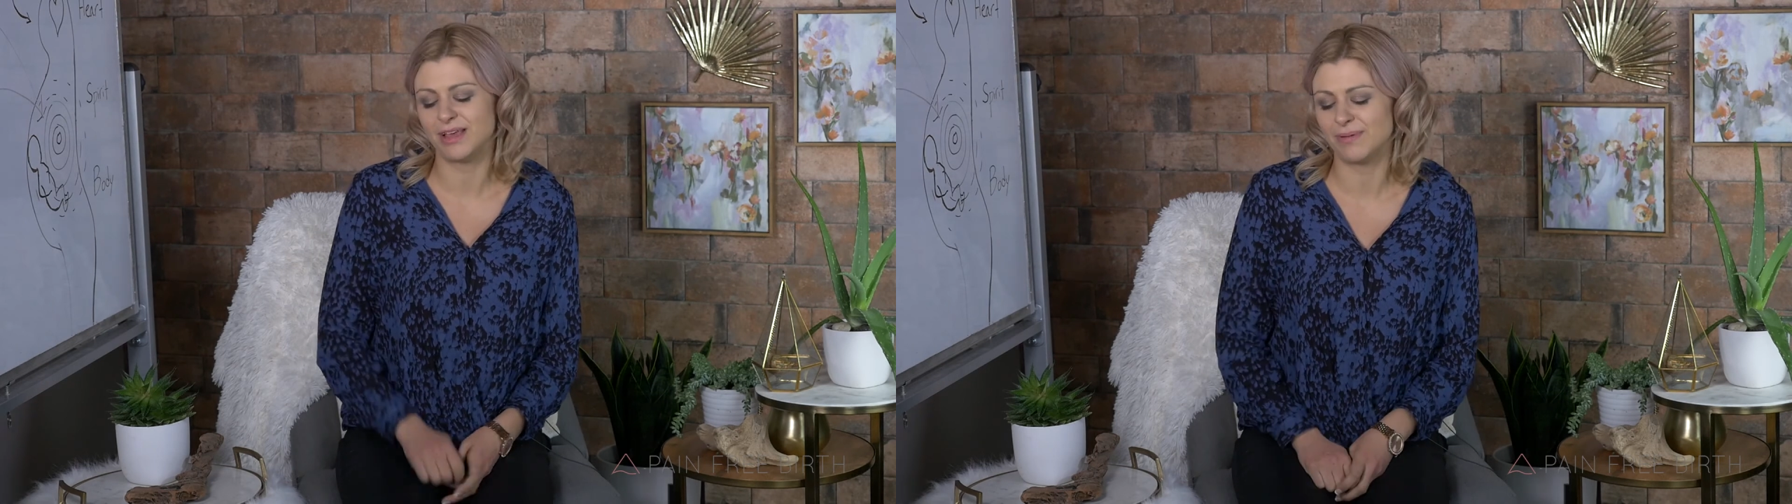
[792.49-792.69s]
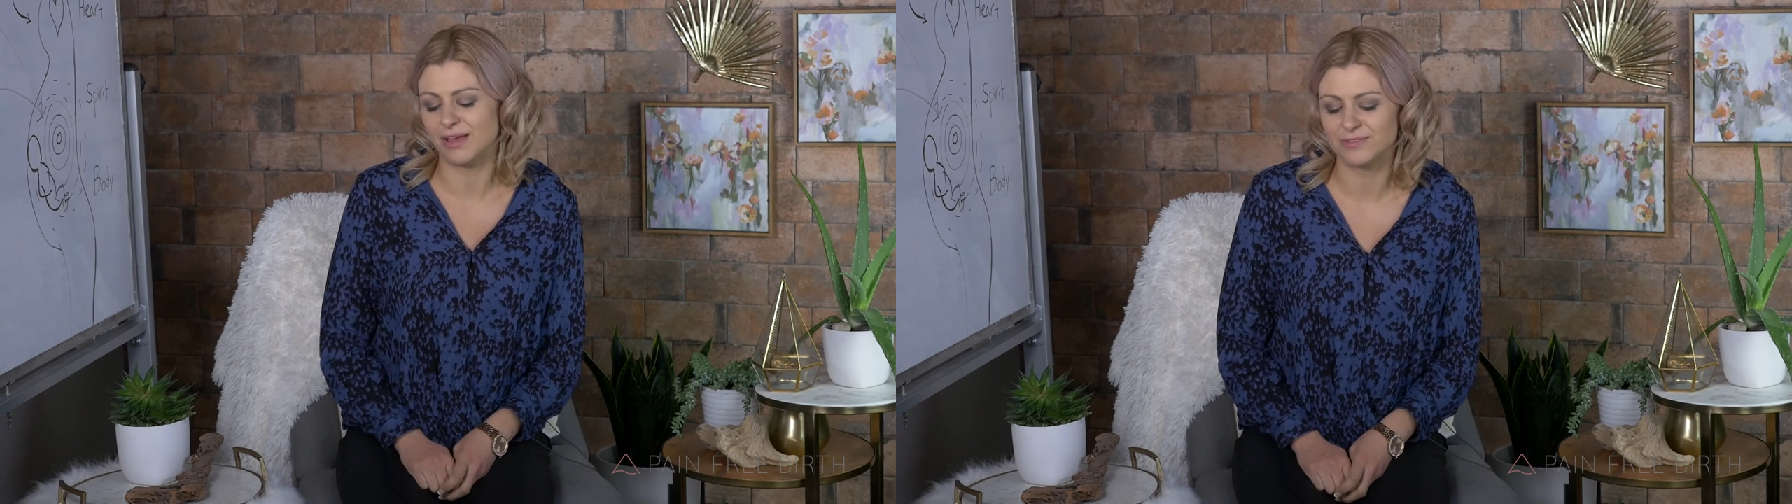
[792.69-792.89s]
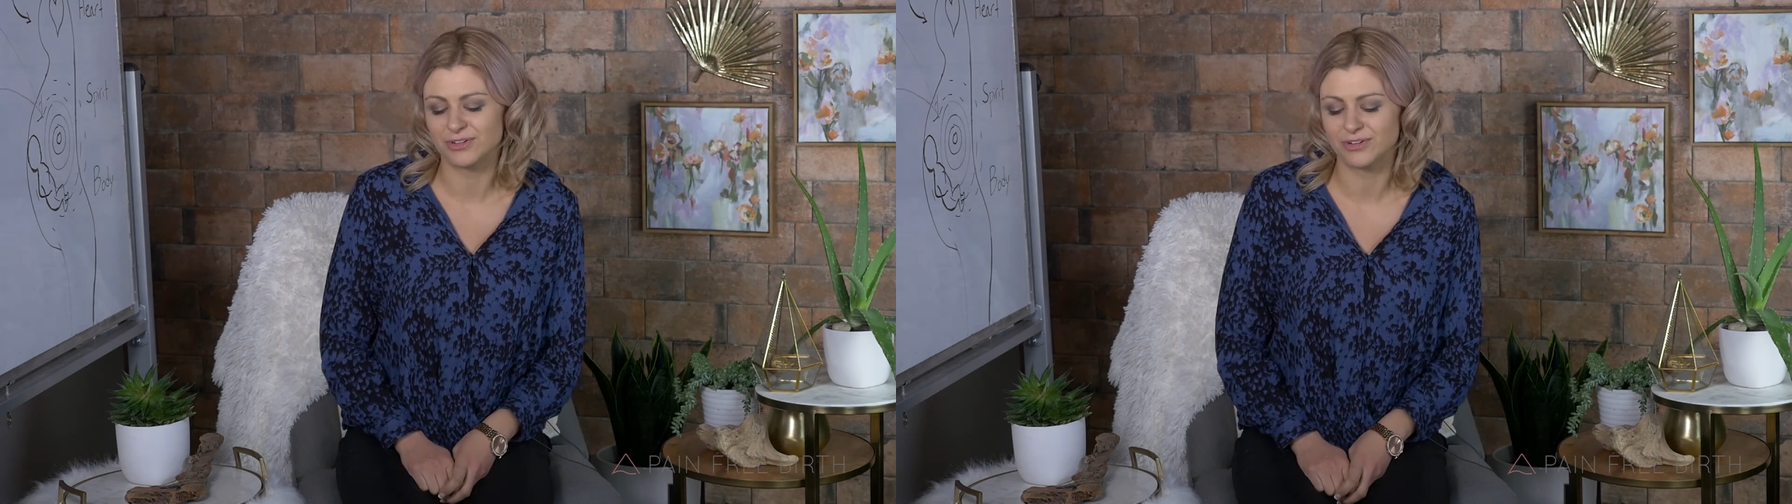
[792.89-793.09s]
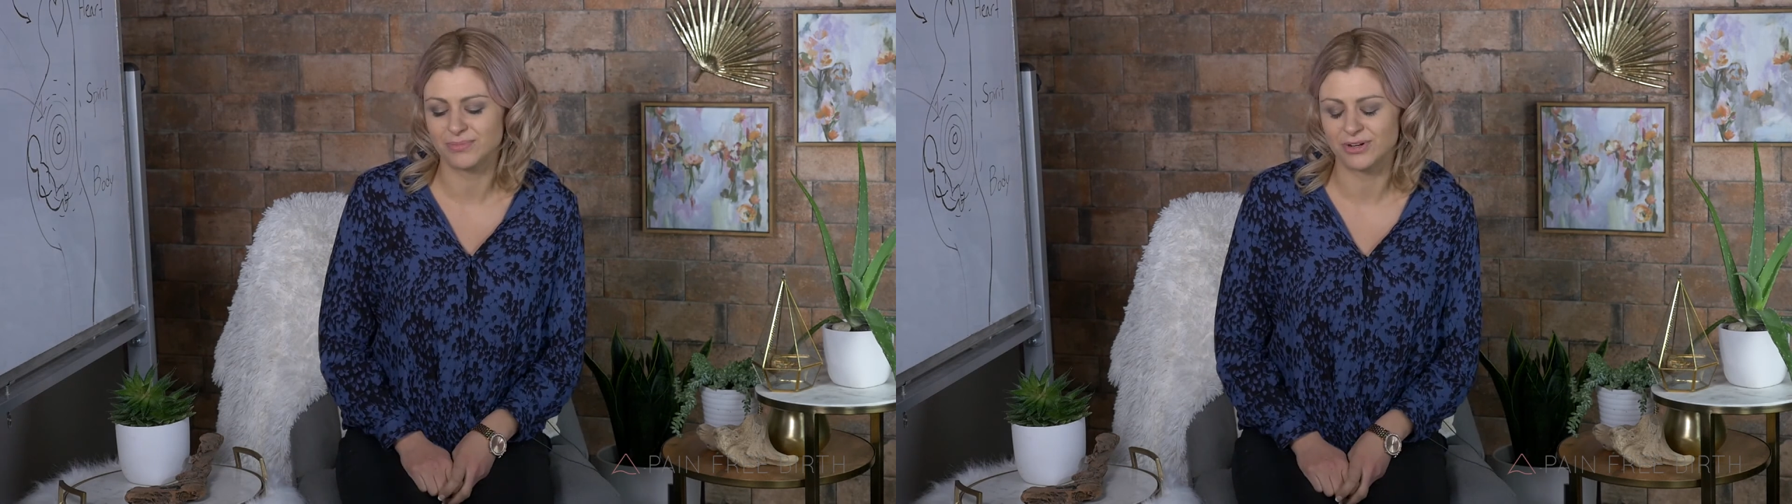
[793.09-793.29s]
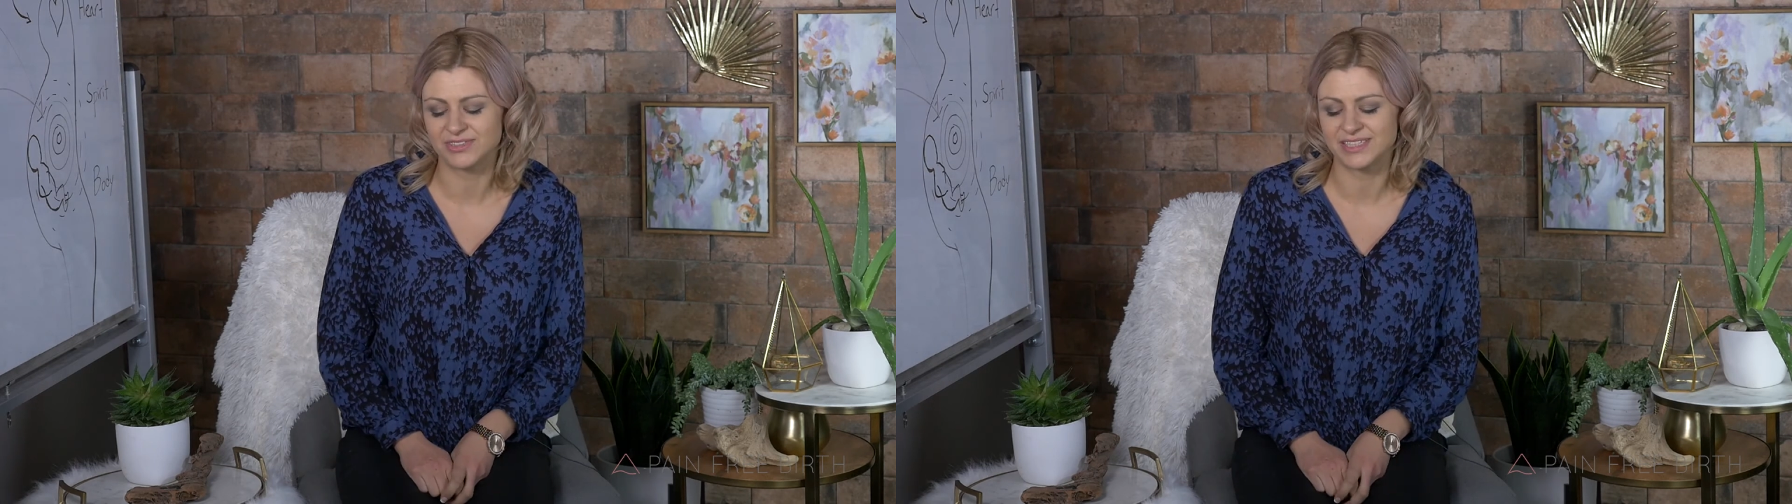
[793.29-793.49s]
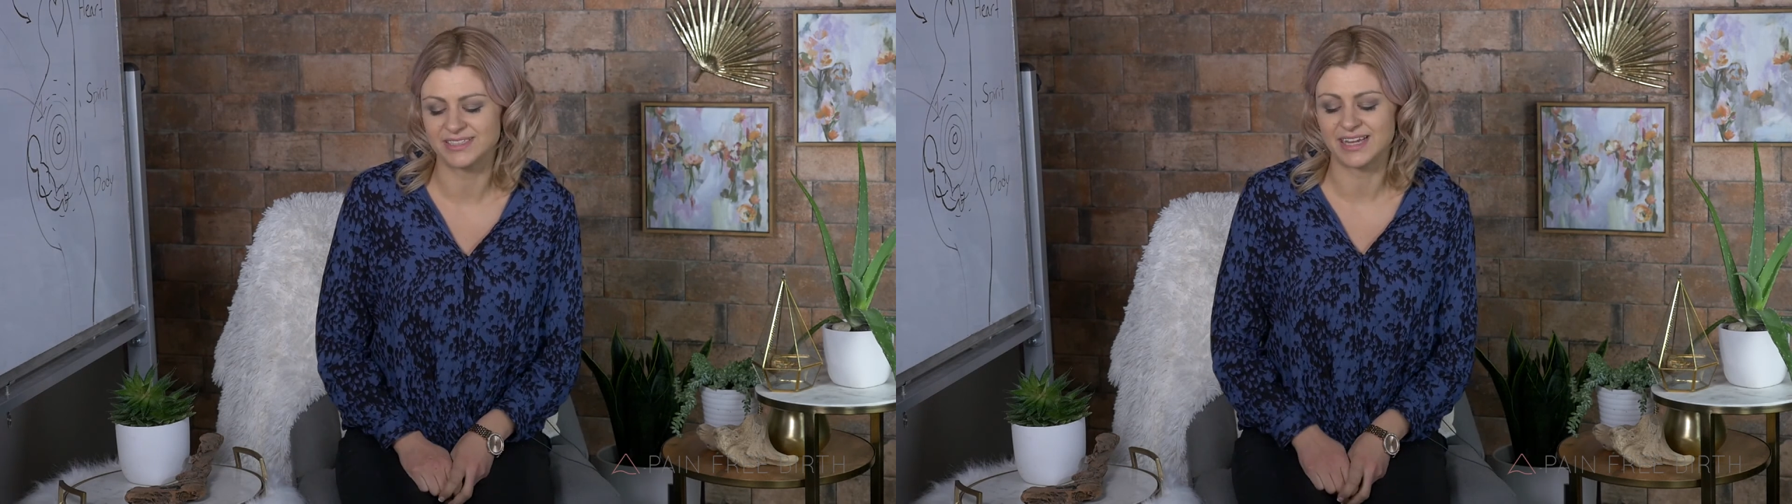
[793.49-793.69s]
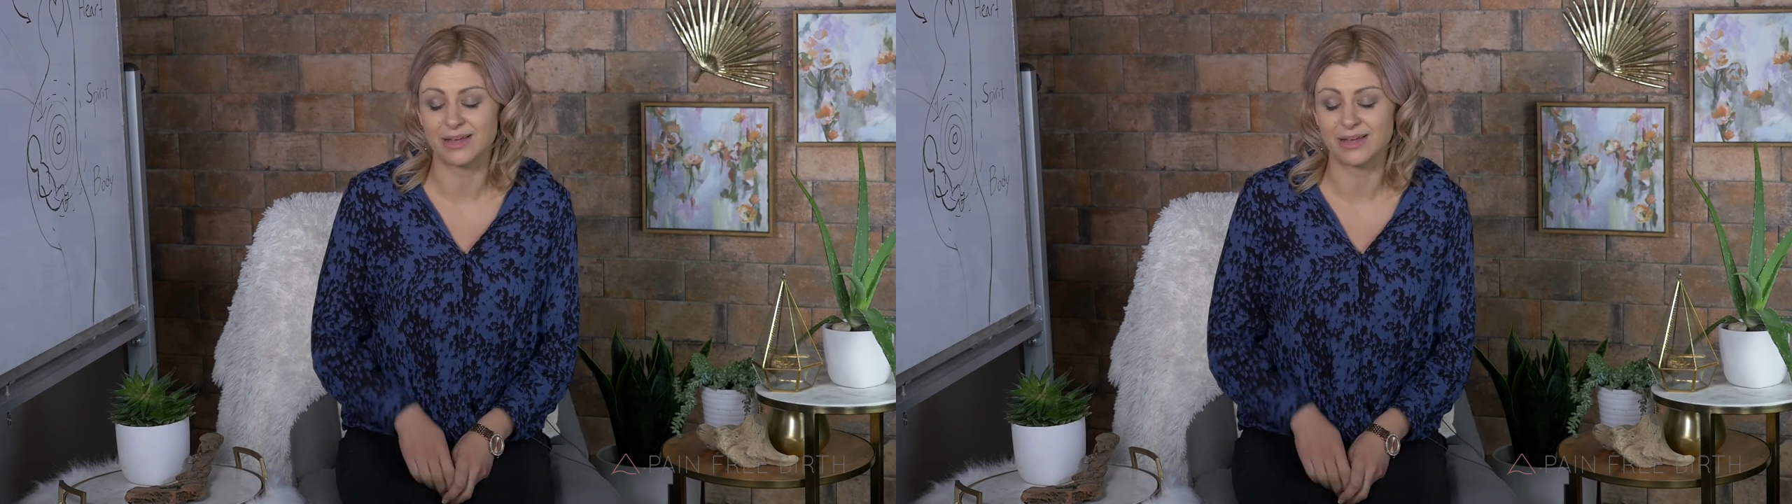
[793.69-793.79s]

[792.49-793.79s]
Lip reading: up after her birth and said,